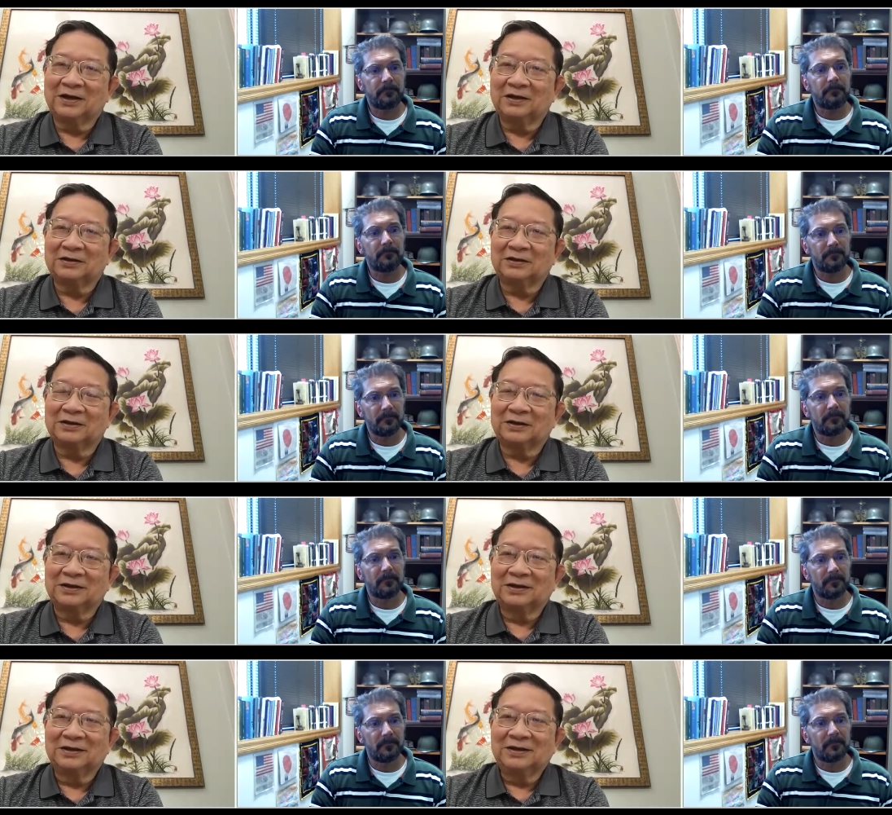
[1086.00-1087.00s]
Speaker 1: got
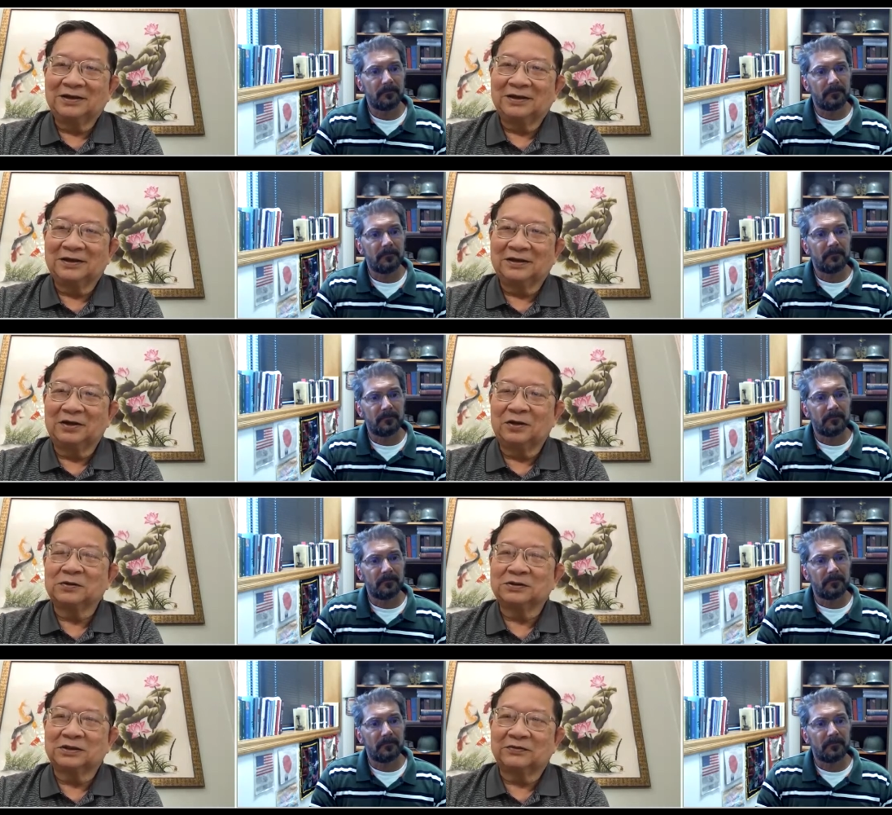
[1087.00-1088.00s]
a
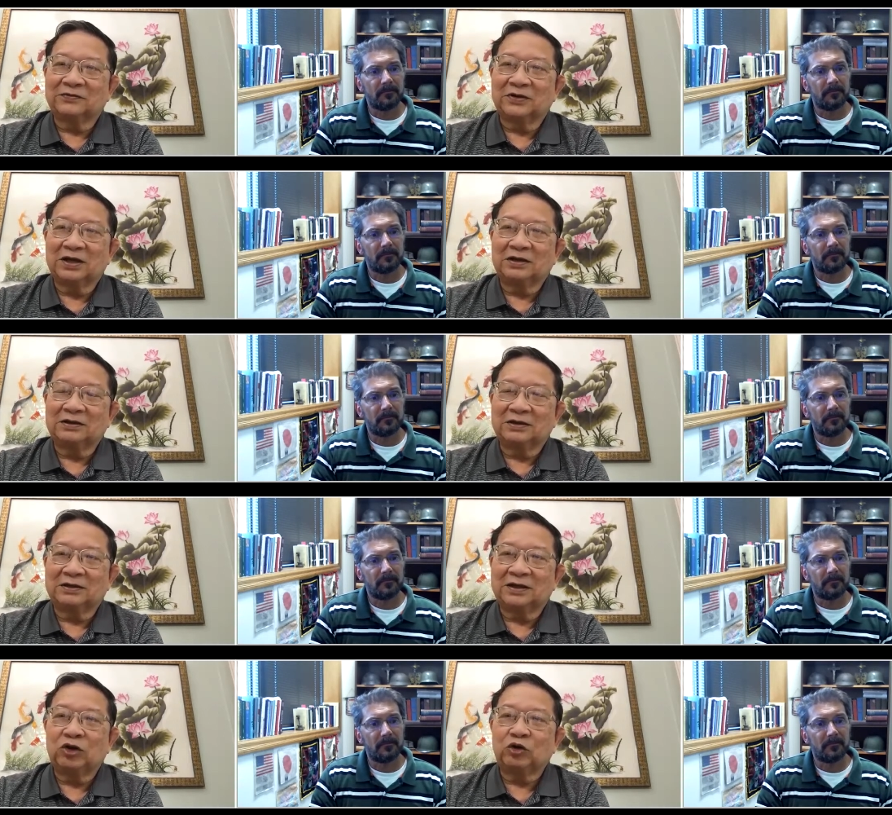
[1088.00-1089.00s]
dose of
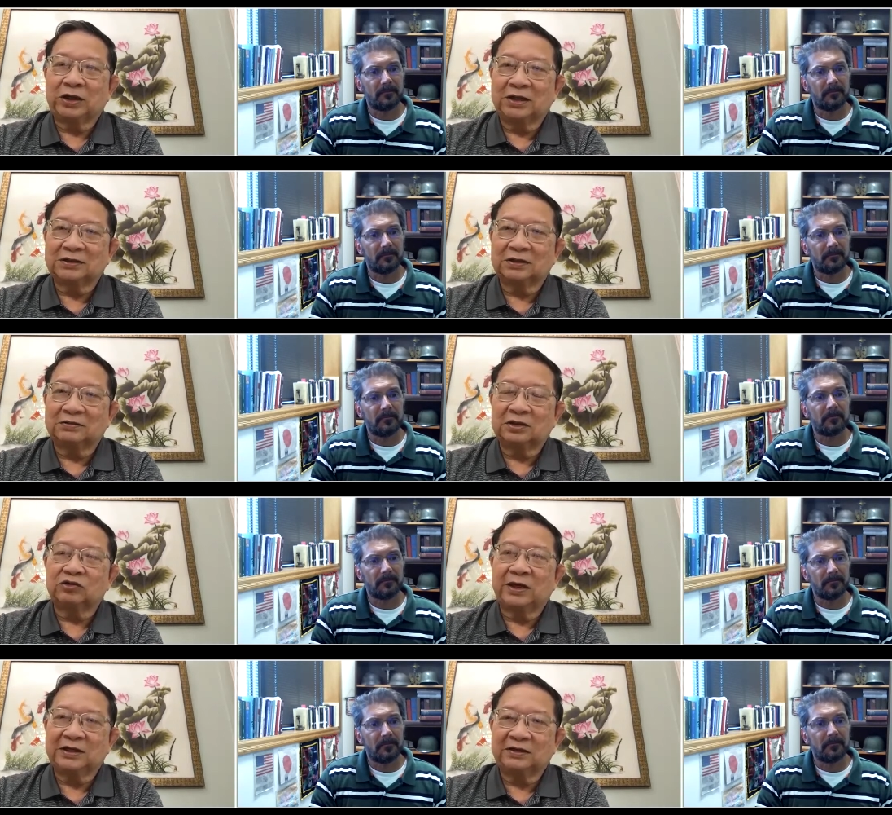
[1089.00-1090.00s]
uh, education and
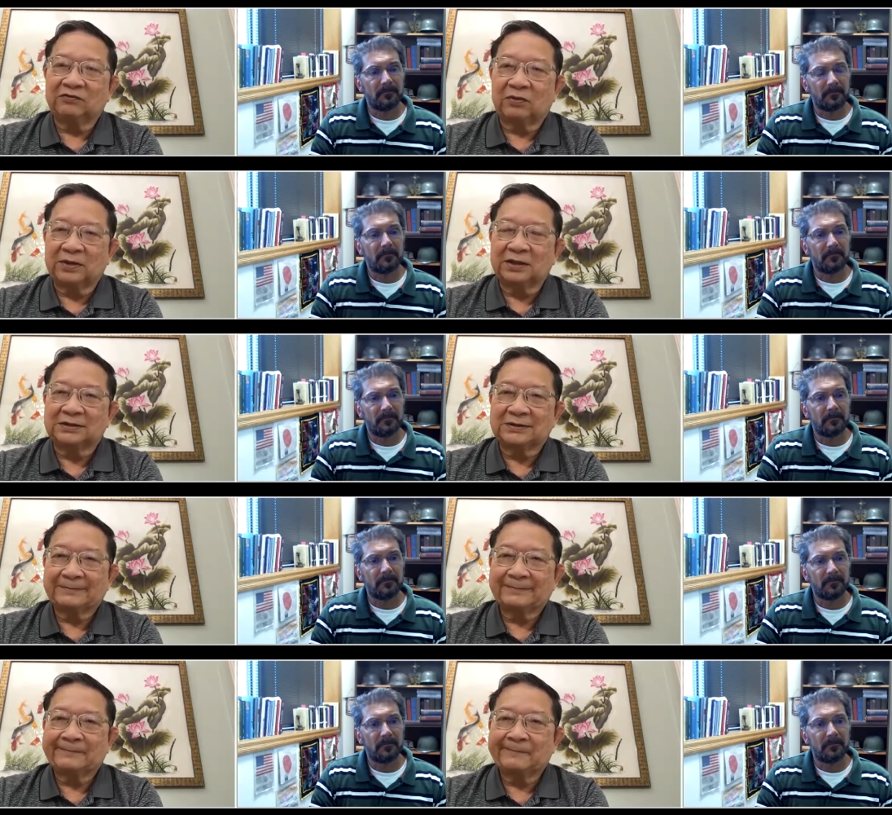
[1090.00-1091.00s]
training from us.
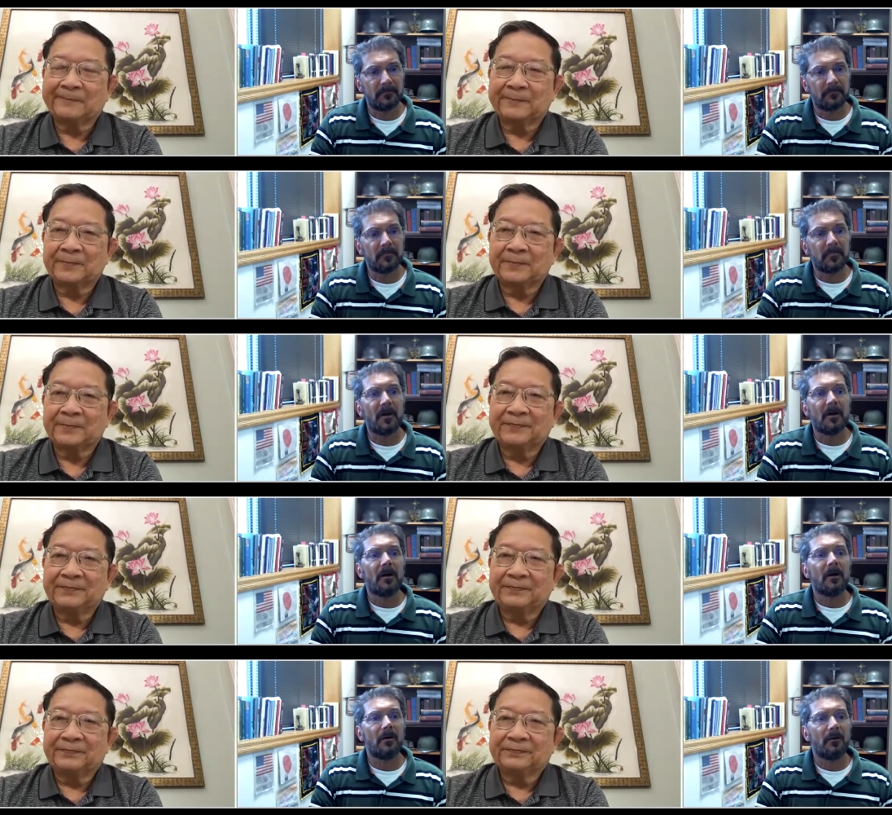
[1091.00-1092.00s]

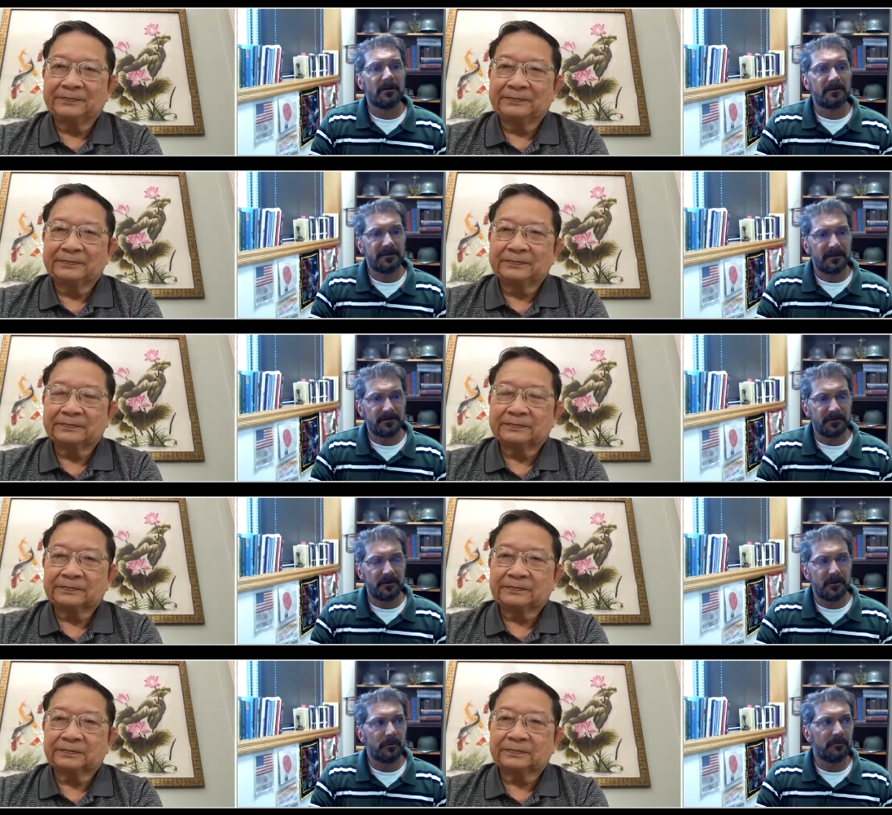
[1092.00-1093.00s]
Speaker 2: Oh, I see. So
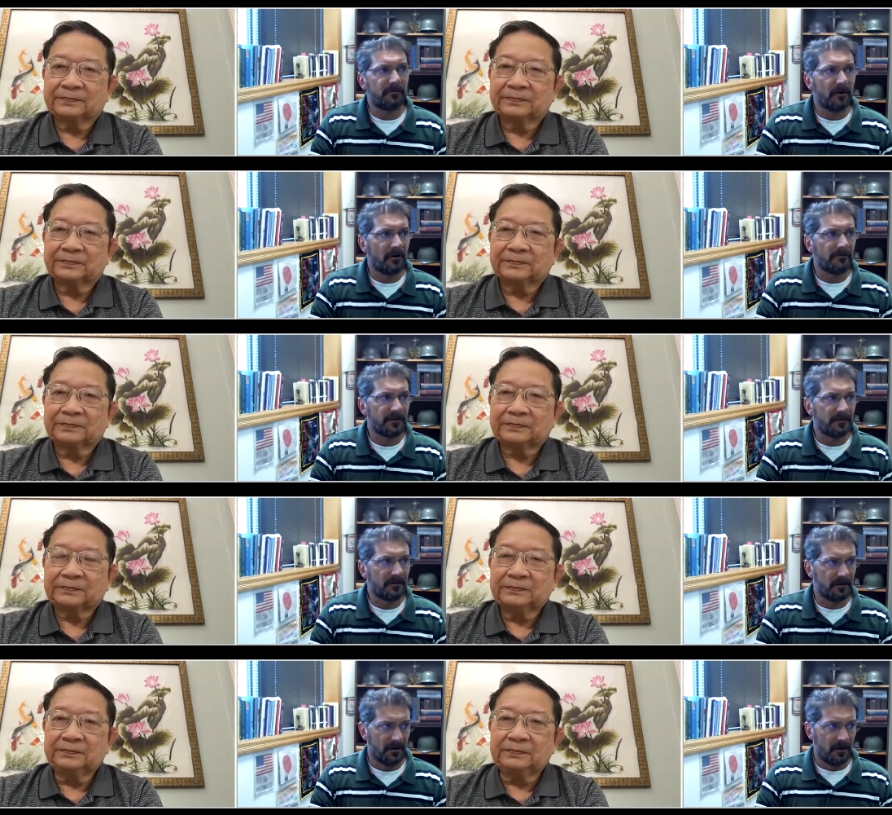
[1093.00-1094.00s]
you were involved
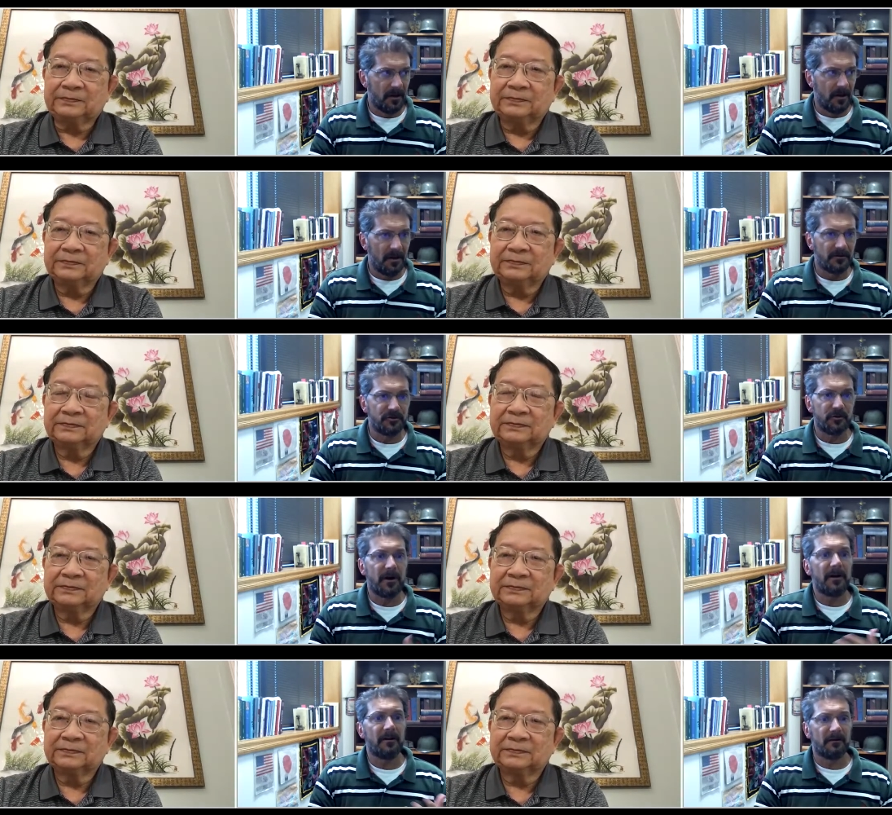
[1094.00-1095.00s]
in in
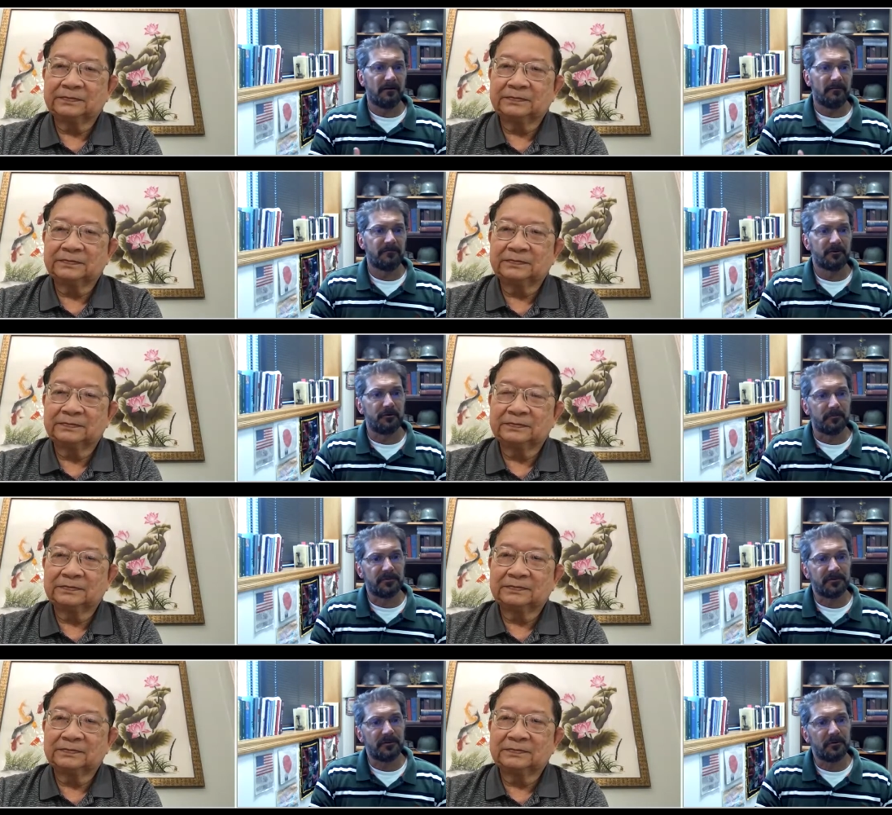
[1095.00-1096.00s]
training of
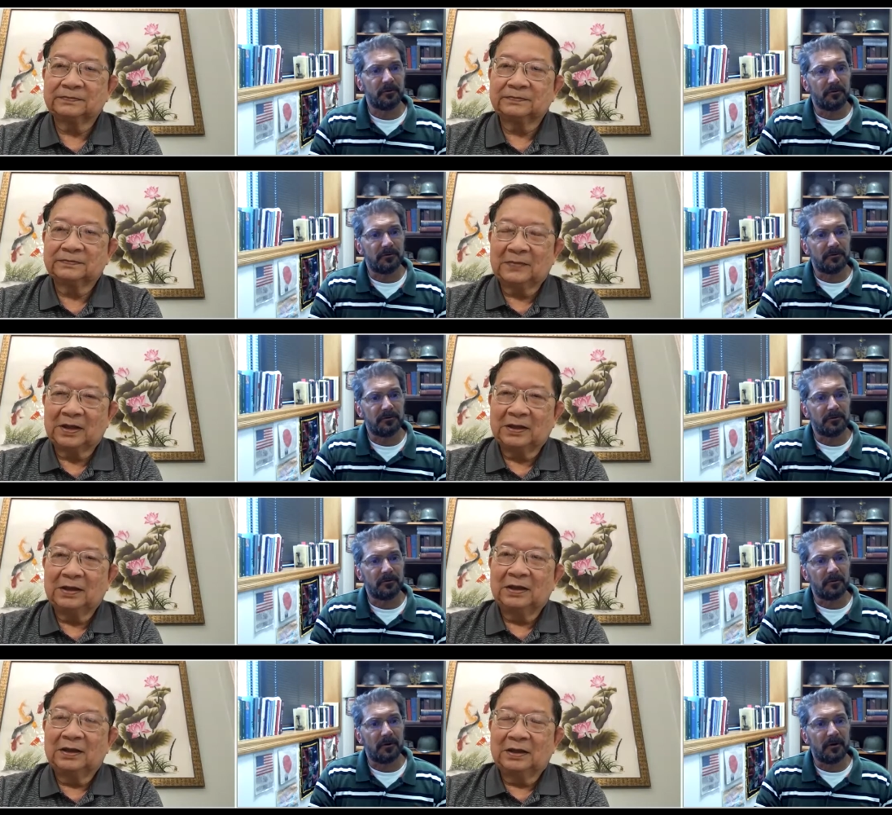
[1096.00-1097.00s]
troops to
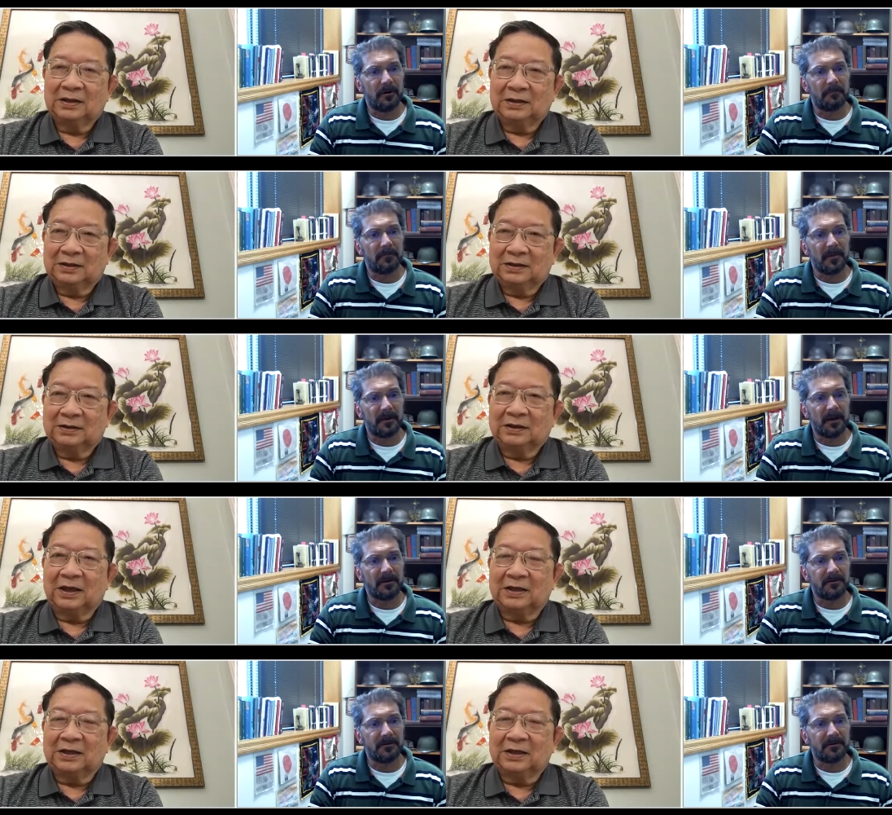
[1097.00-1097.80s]
to um, engage